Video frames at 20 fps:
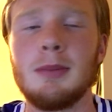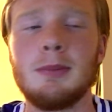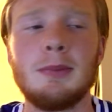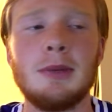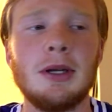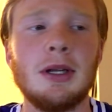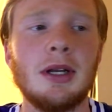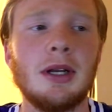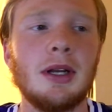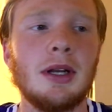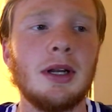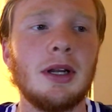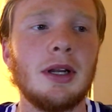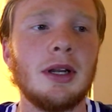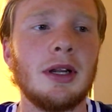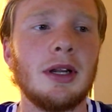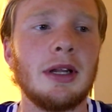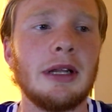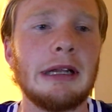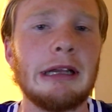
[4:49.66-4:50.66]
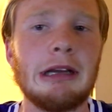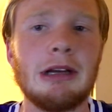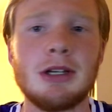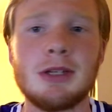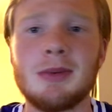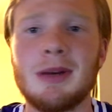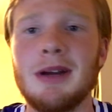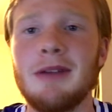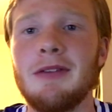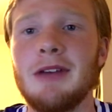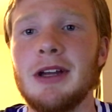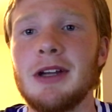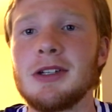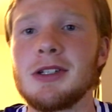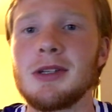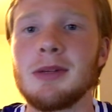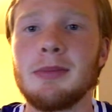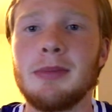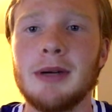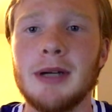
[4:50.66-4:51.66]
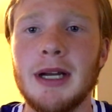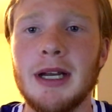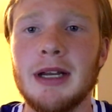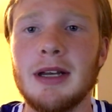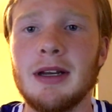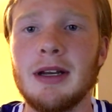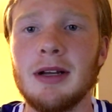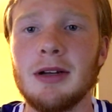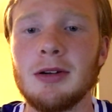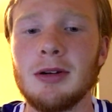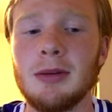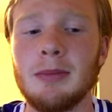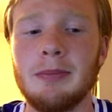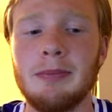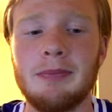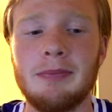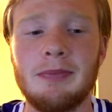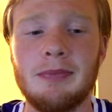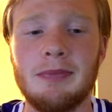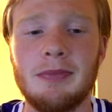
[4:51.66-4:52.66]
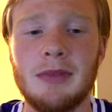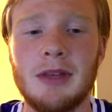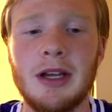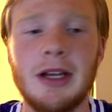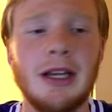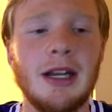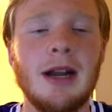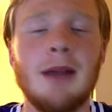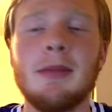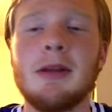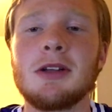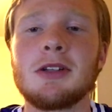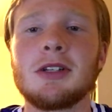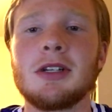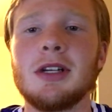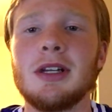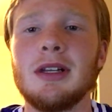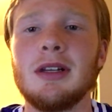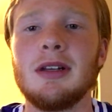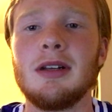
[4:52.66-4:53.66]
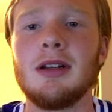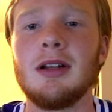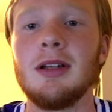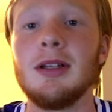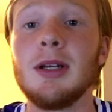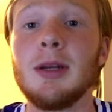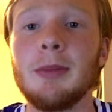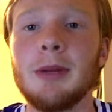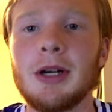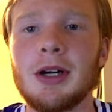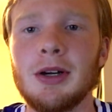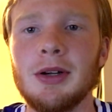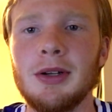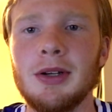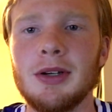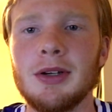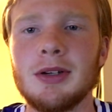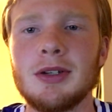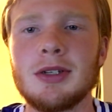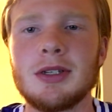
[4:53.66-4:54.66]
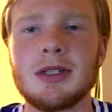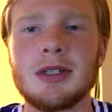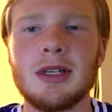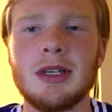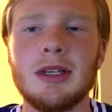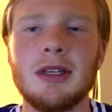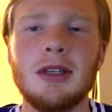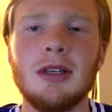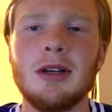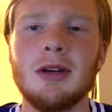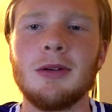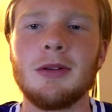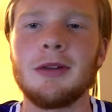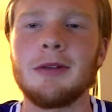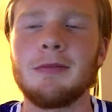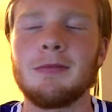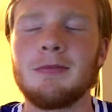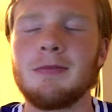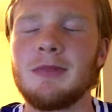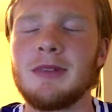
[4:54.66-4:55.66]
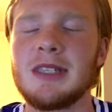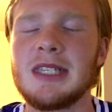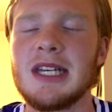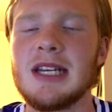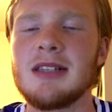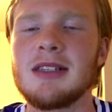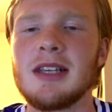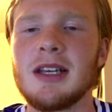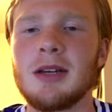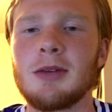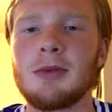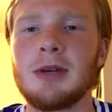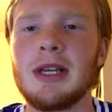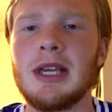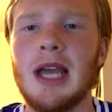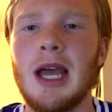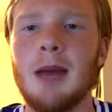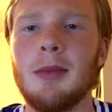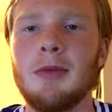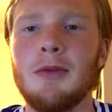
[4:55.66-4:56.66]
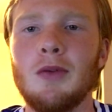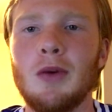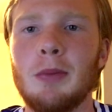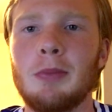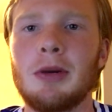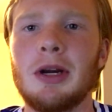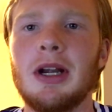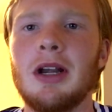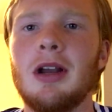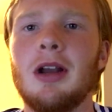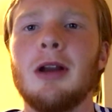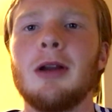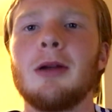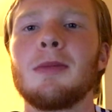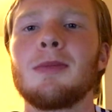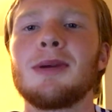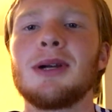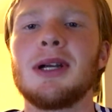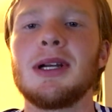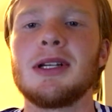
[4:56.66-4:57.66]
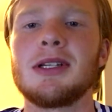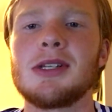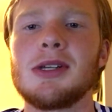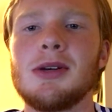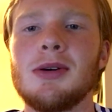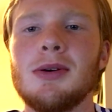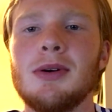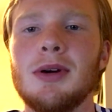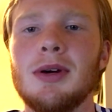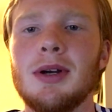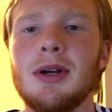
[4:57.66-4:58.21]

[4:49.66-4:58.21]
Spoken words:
But here's my advantage with Brandon Ingram. Again, I mentioned it a little bit earlier, just like, you know, the 10-second recap of what Brandon Ingram brings you.